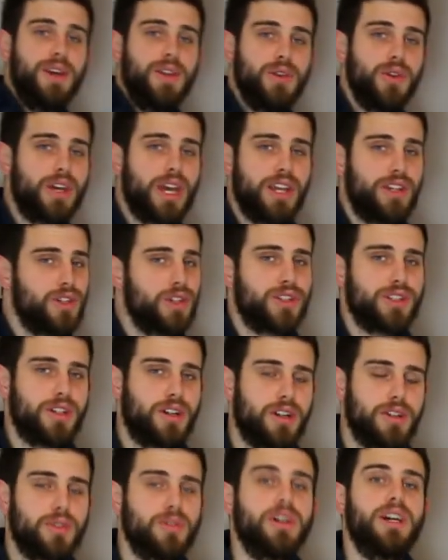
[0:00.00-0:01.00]
You can just
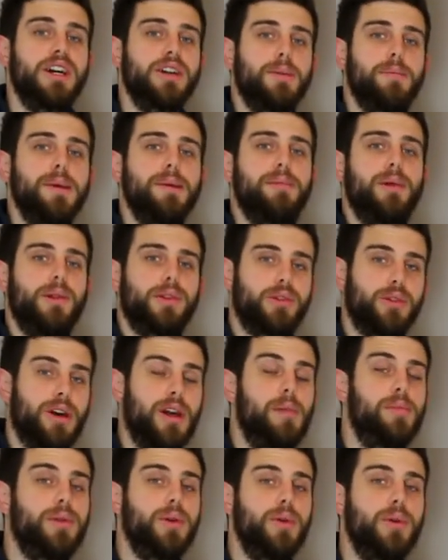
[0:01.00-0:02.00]
start to hire people to
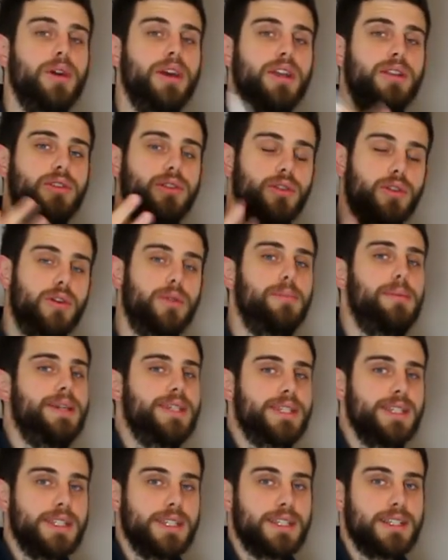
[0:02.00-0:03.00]
help you in your
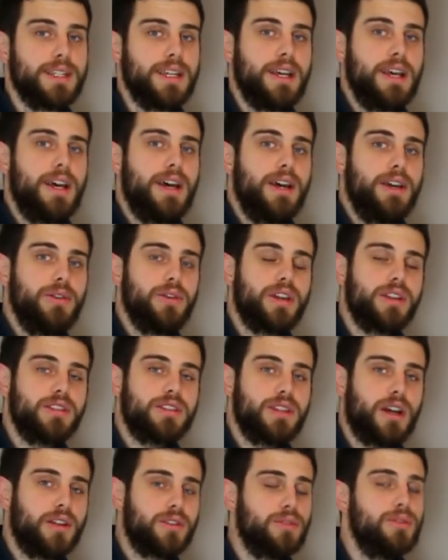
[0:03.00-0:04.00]
business. You can
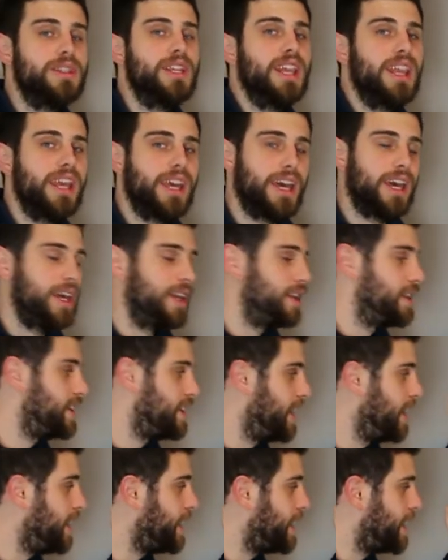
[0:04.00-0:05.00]
start to
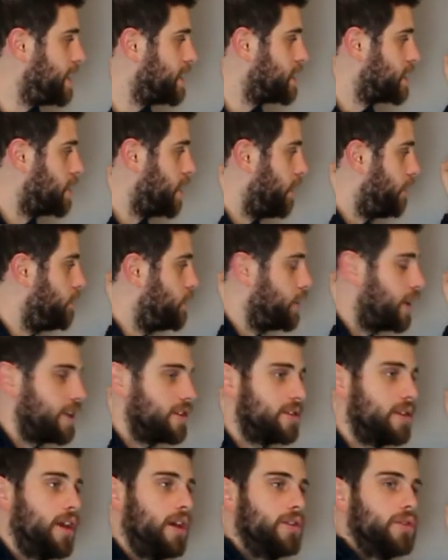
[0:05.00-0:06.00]
delegate stuff. You
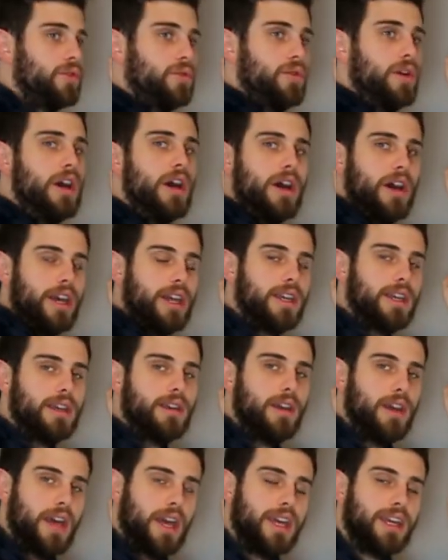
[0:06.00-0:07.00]
can start to
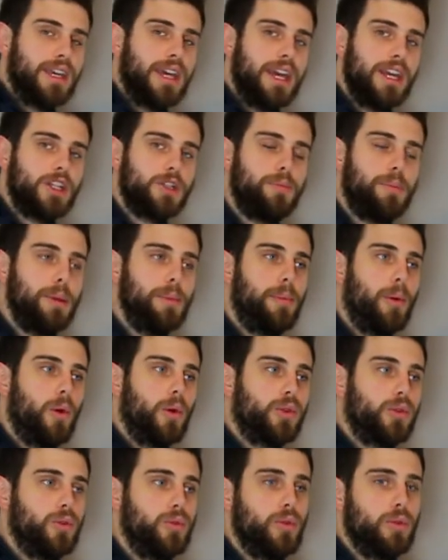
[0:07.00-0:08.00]
engage
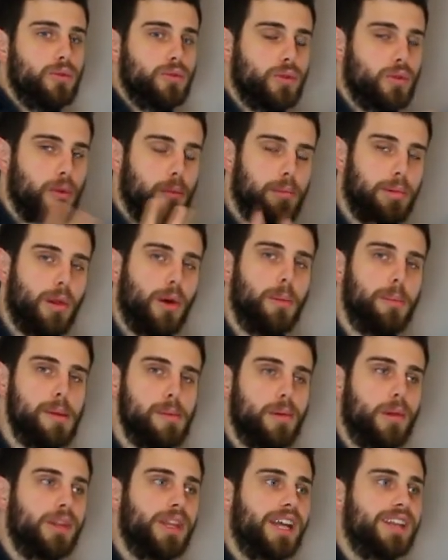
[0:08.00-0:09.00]
people, to employ
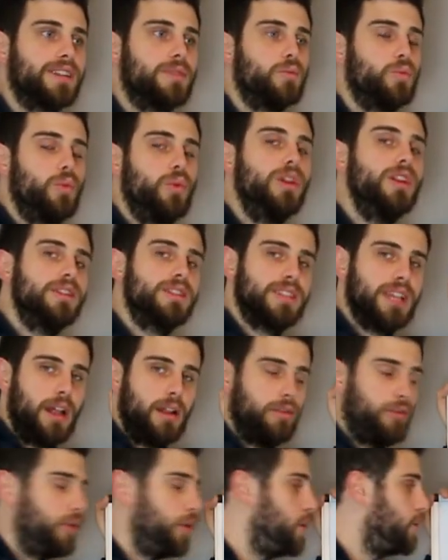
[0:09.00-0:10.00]
people that will
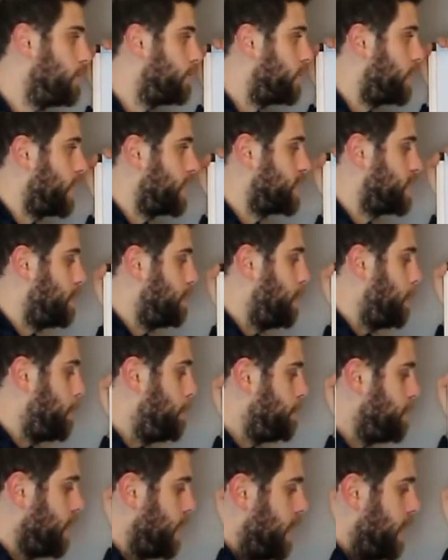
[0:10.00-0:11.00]
sell for you, for example.